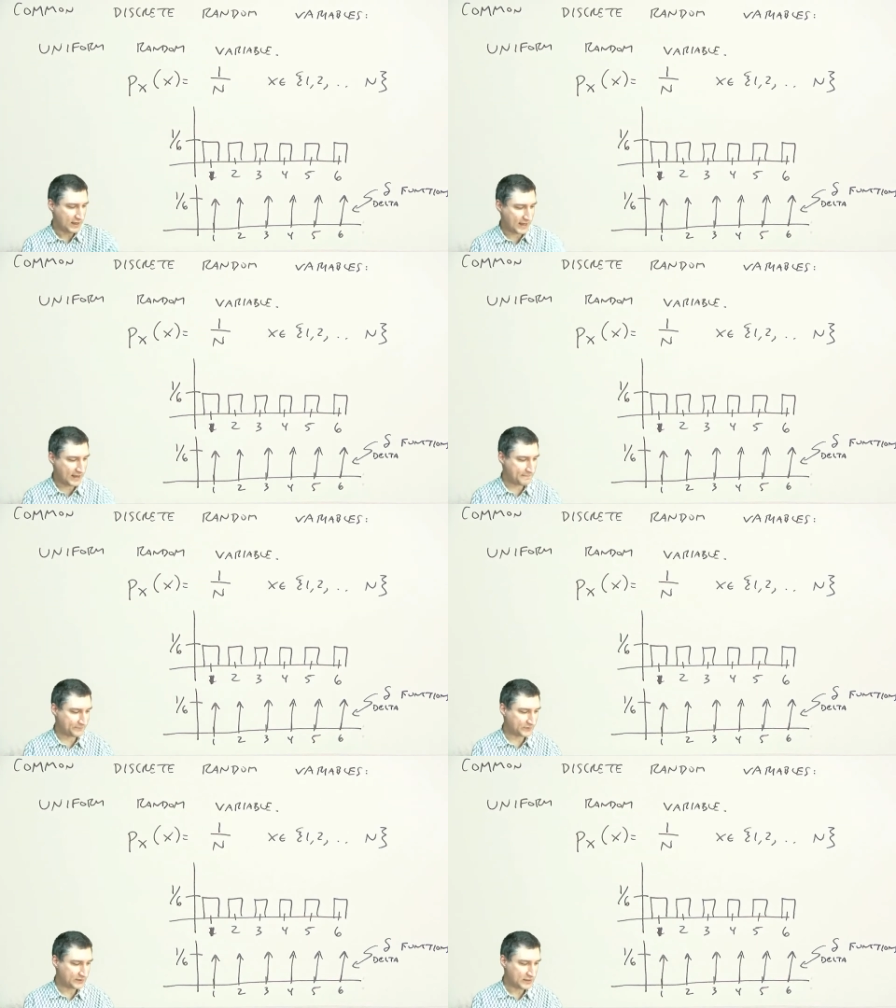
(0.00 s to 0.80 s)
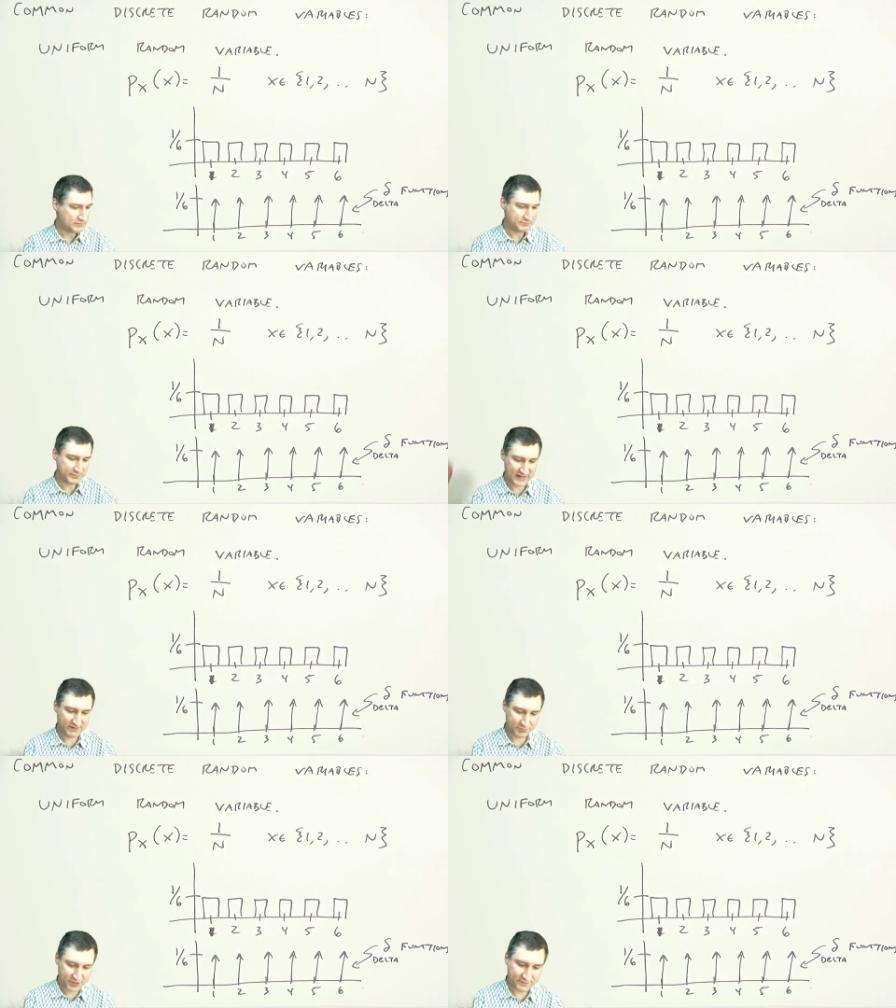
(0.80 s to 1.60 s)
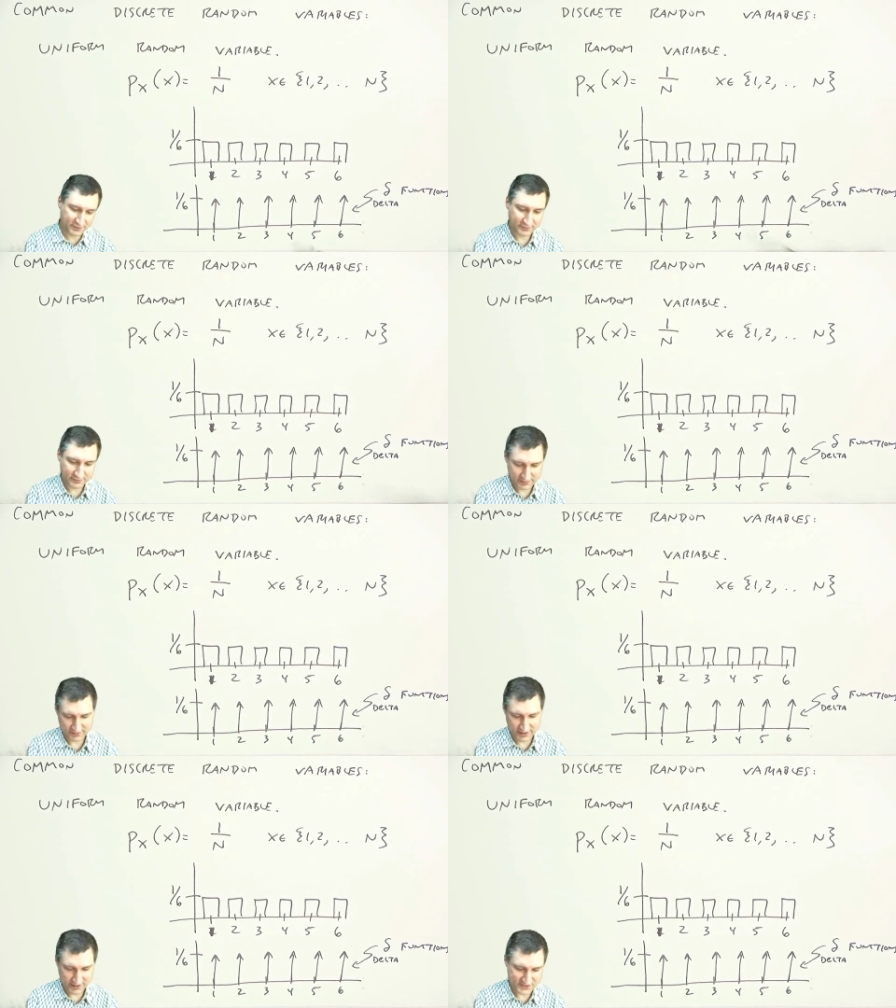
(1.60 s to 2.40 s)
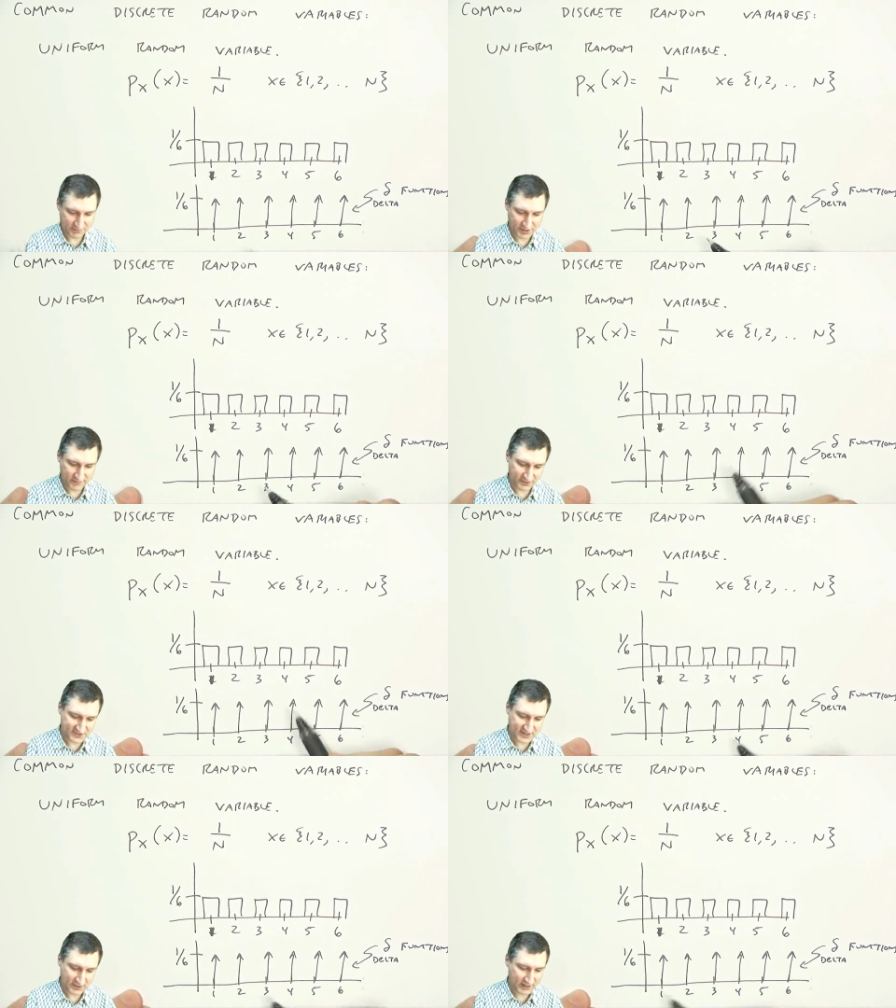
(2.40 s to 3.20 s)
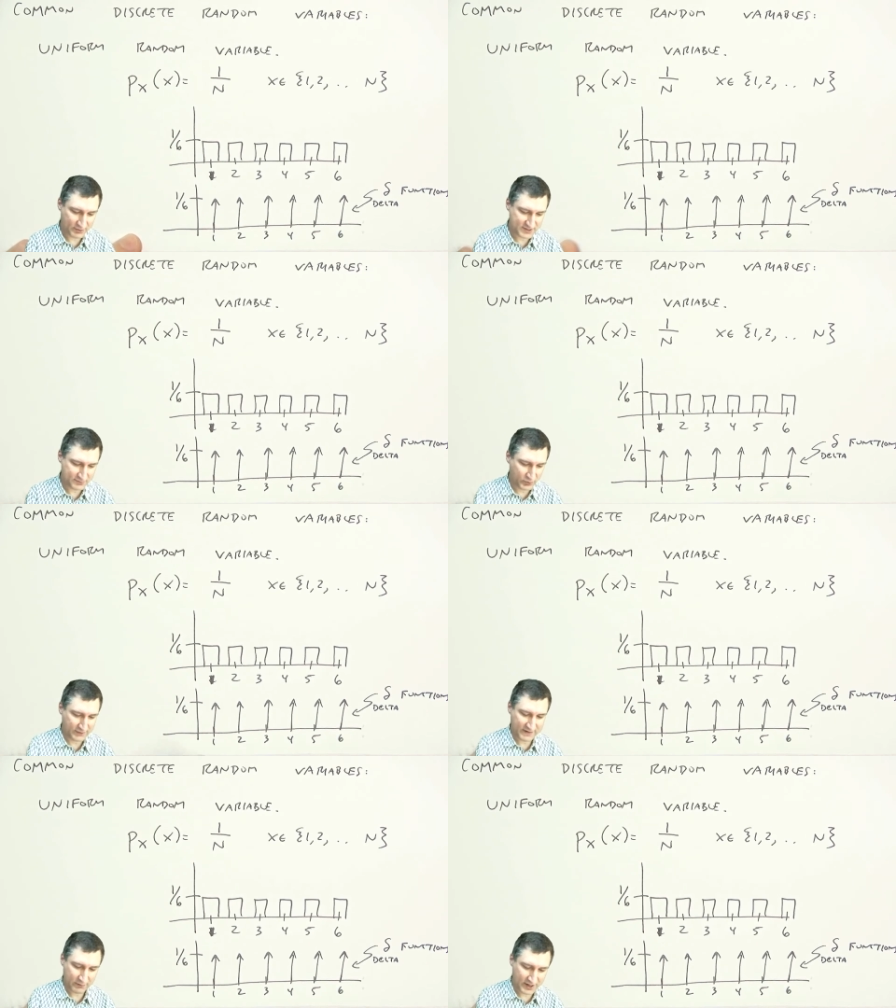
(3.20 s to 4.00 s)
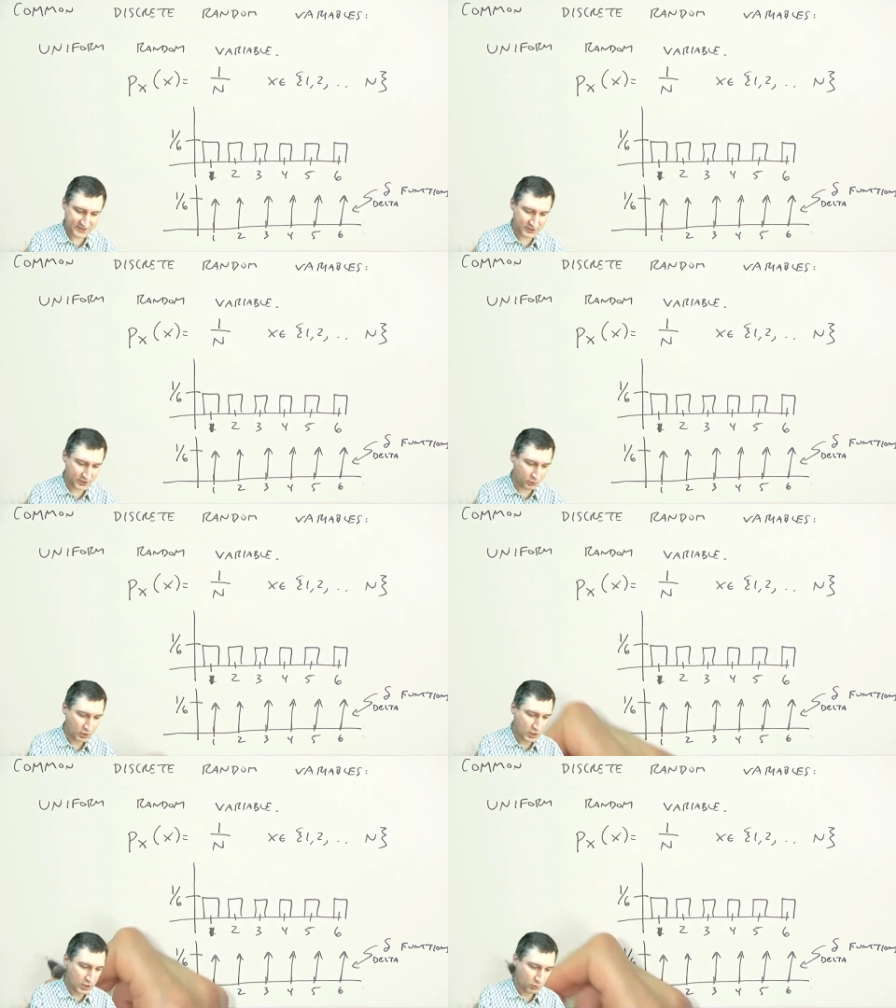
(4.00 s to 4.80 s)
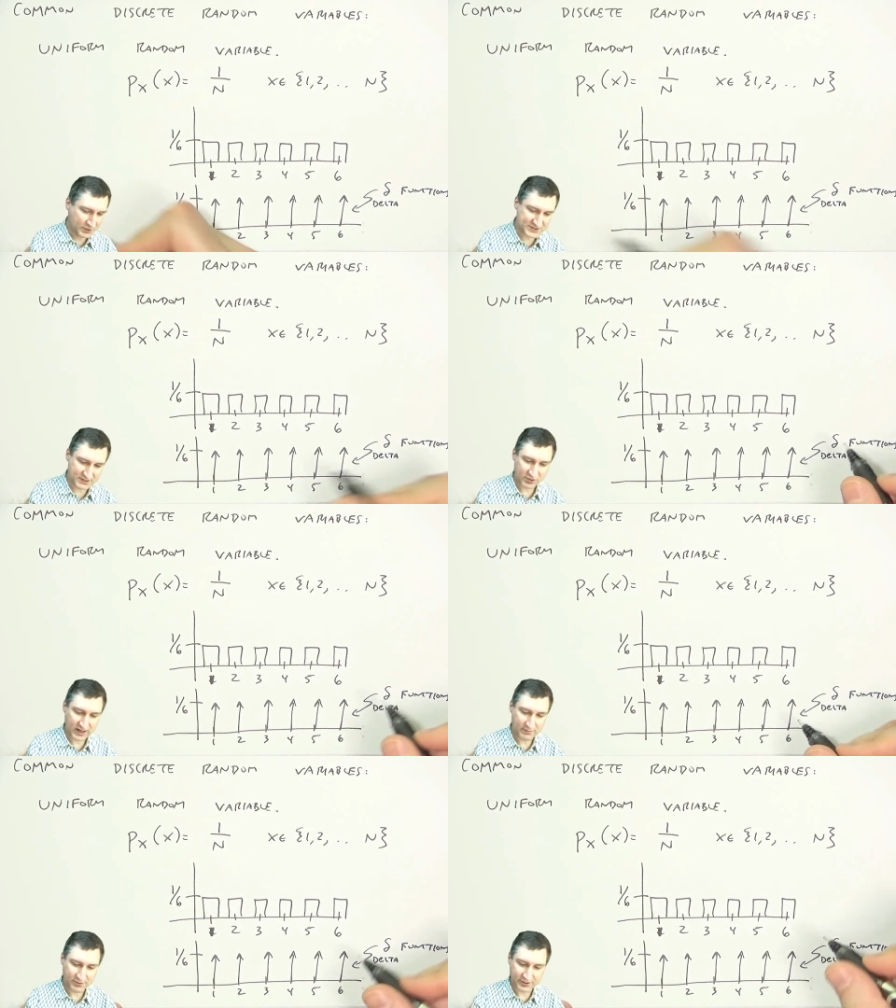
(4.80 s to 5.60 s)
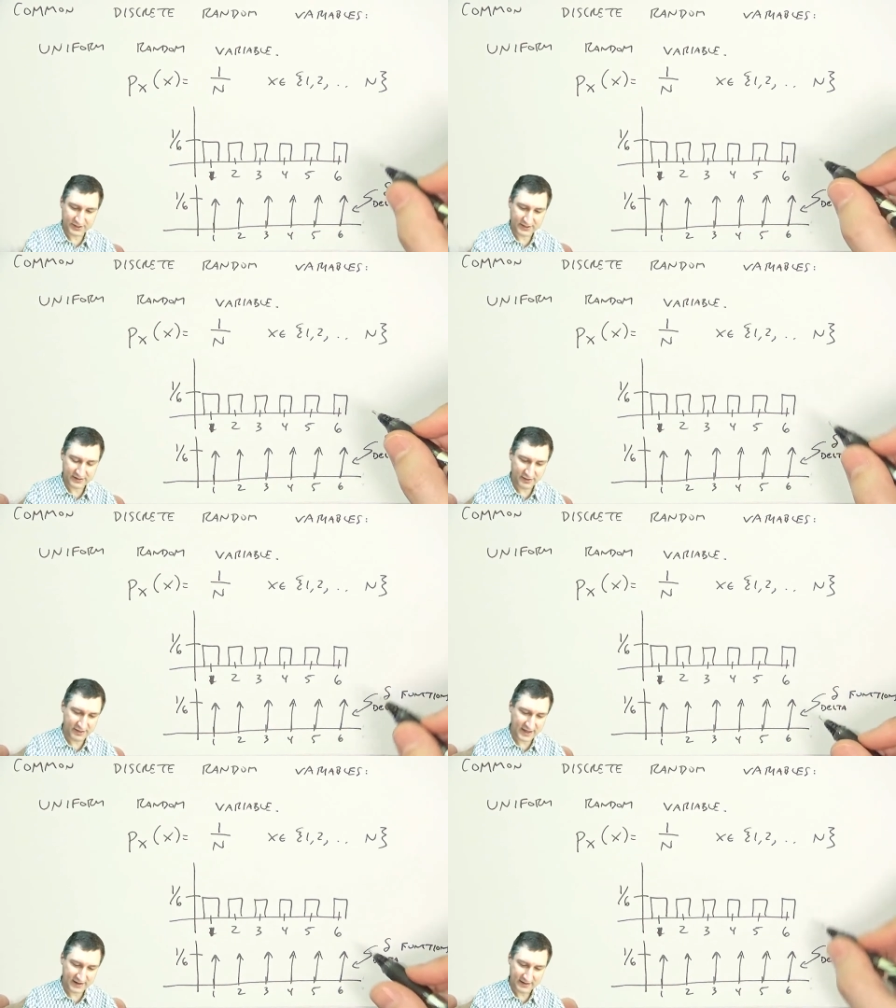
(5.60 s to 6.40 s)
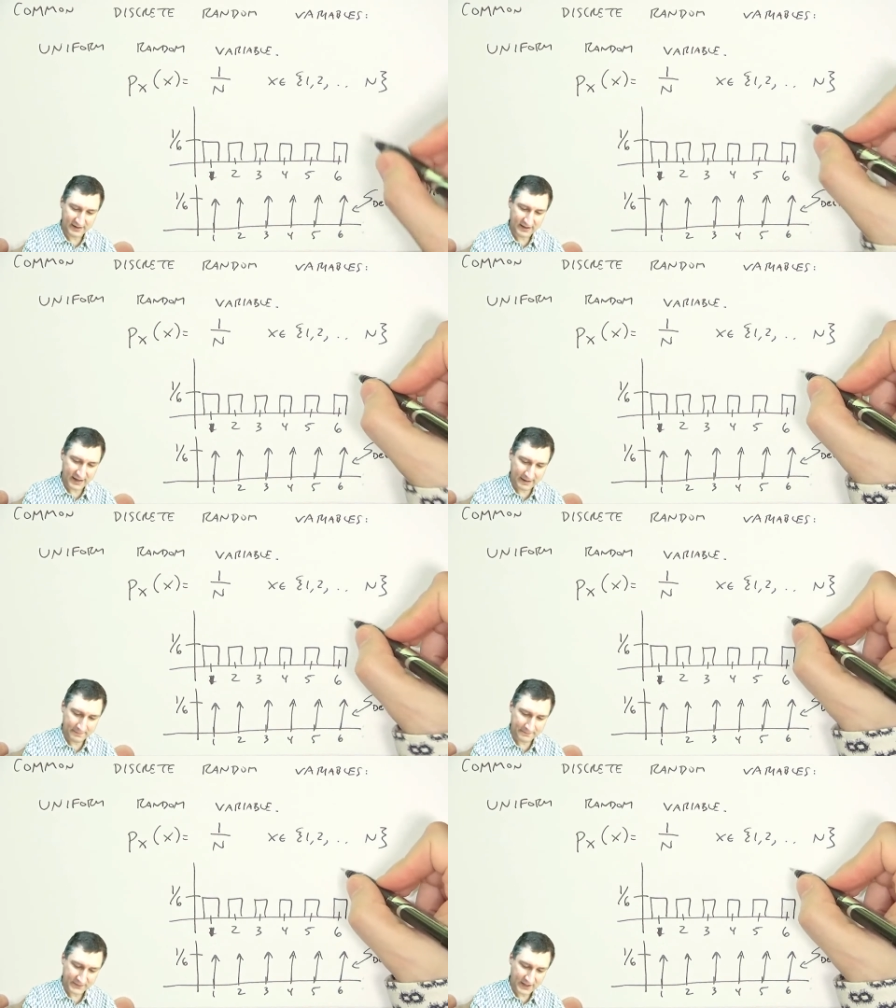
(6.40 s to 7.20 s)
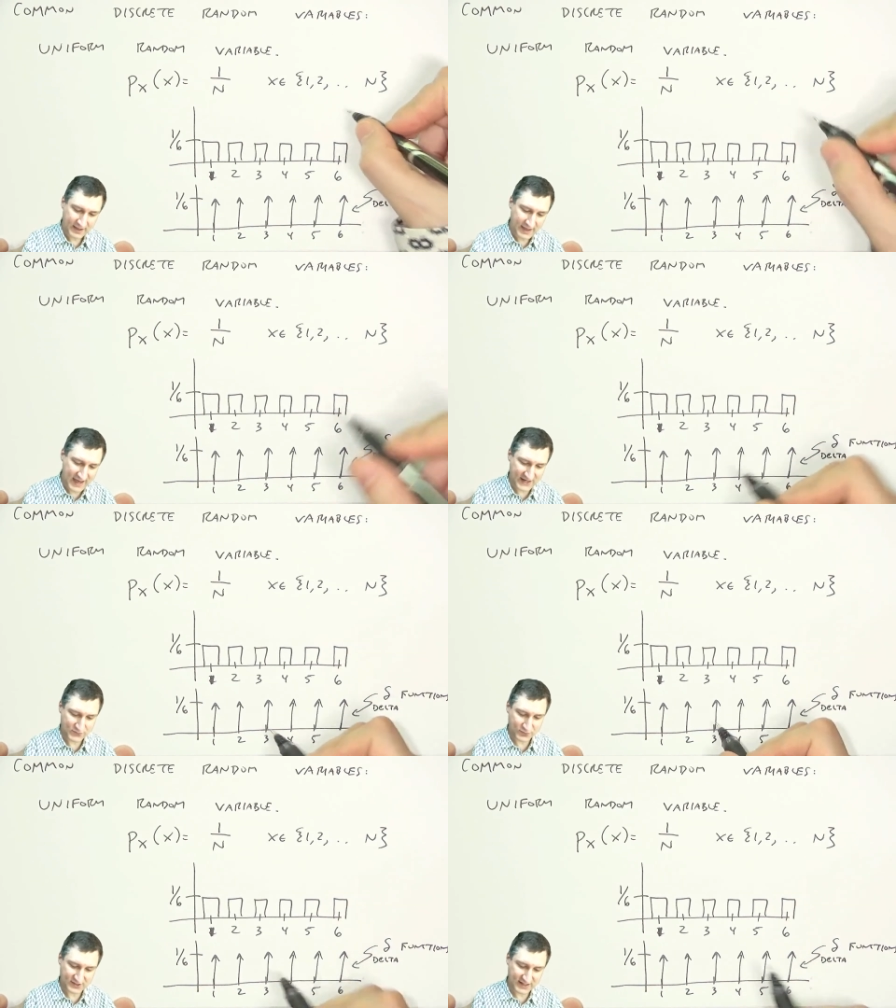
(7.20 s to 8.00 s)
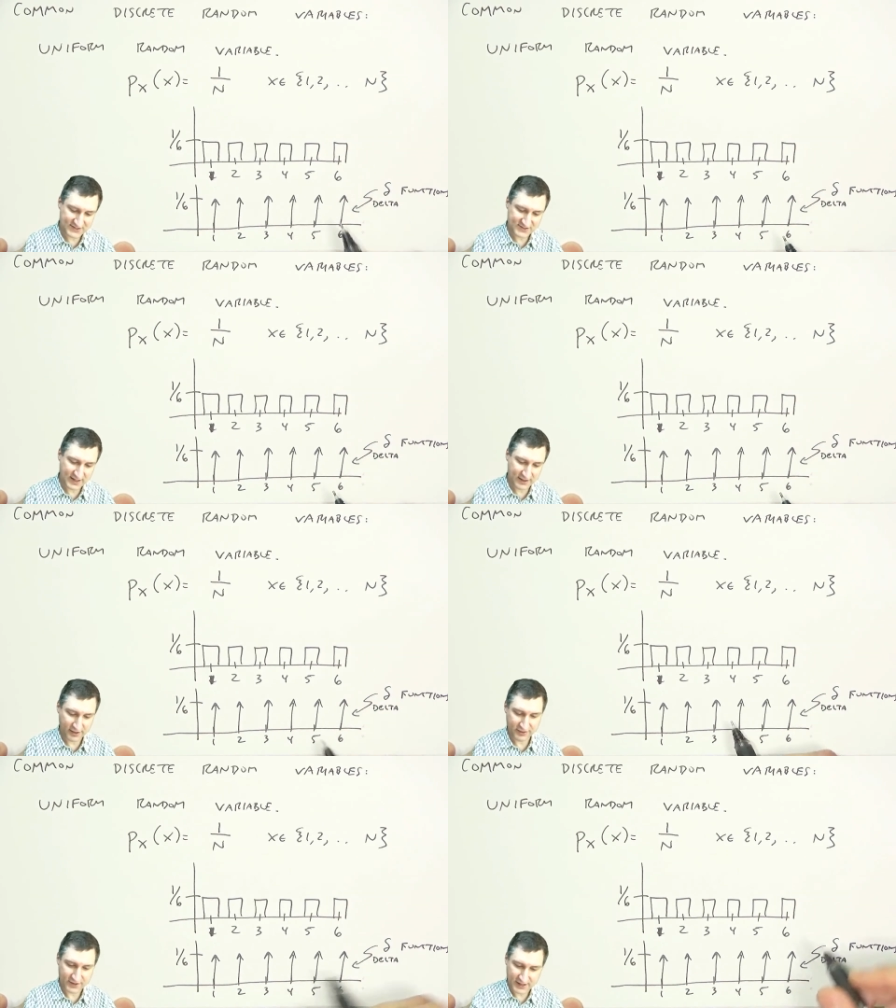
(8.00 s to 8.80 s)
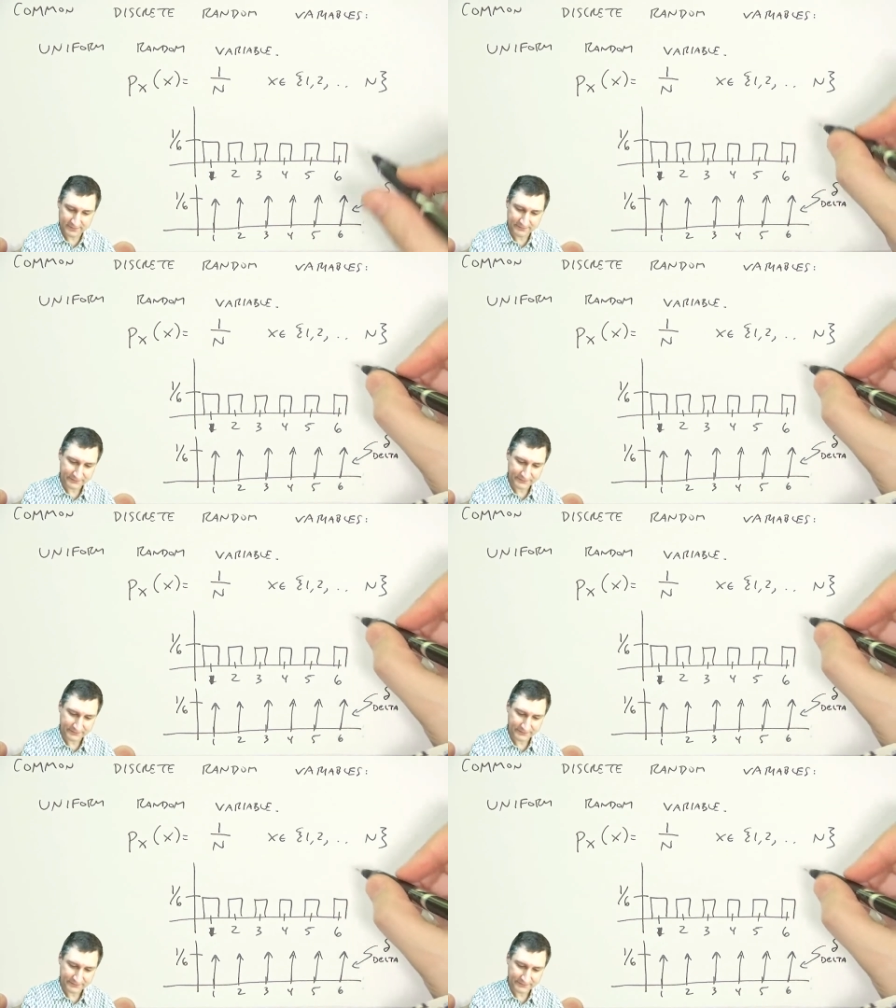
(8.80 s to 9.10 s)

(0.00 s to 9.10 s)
Um, kind of a preview. Okay, here's the preview is to say, okay, what's, what if I wanted to know what's the probability that um, x was less than 3?